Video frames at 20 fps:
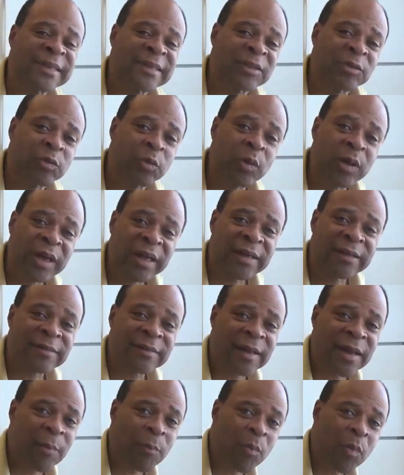20
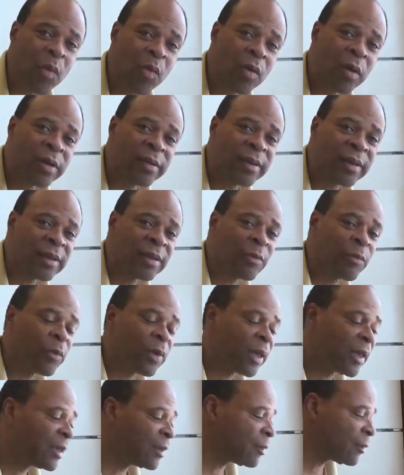cents more than the
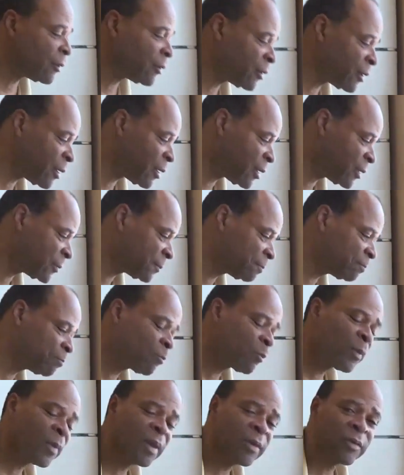regular dog.
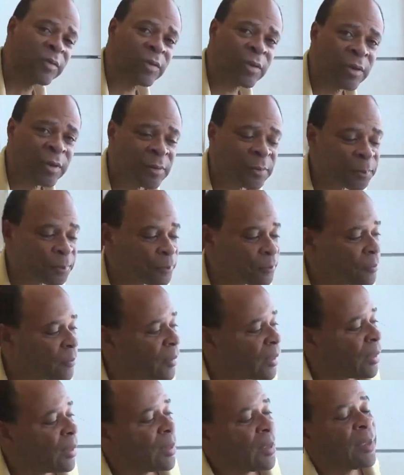So
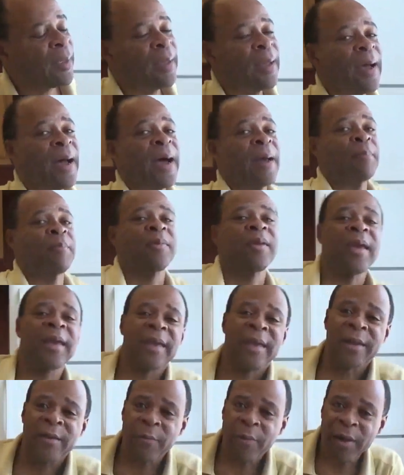I'm
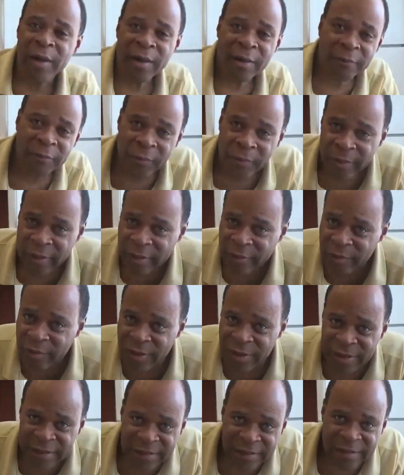taking credit for the
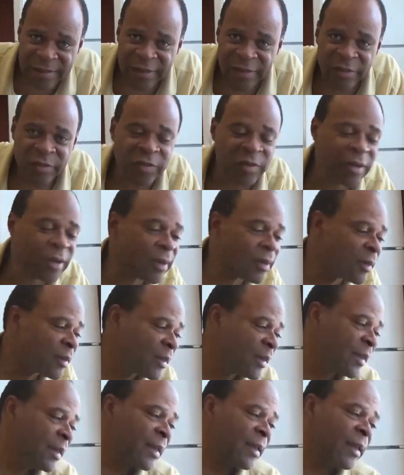chili cheese dog.
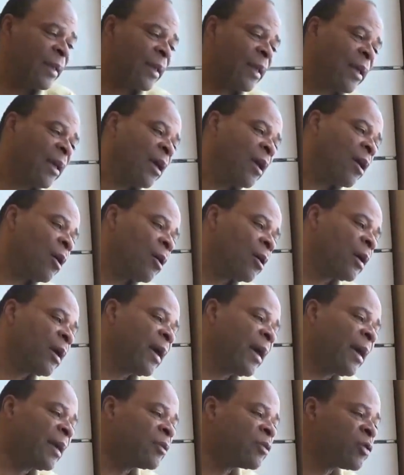
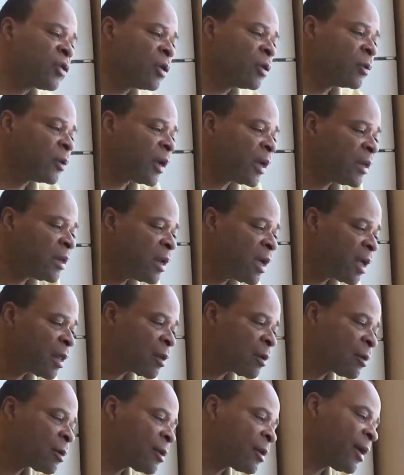Okay, so
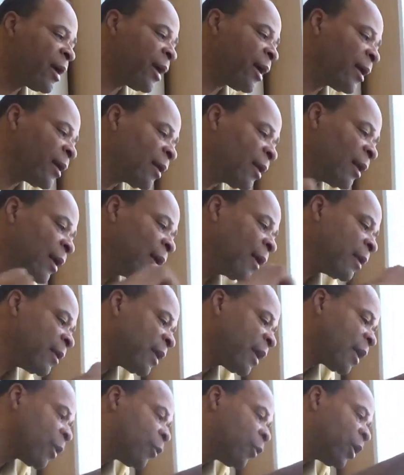another thing
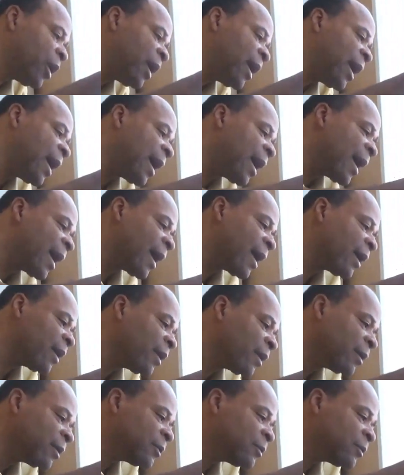that we had,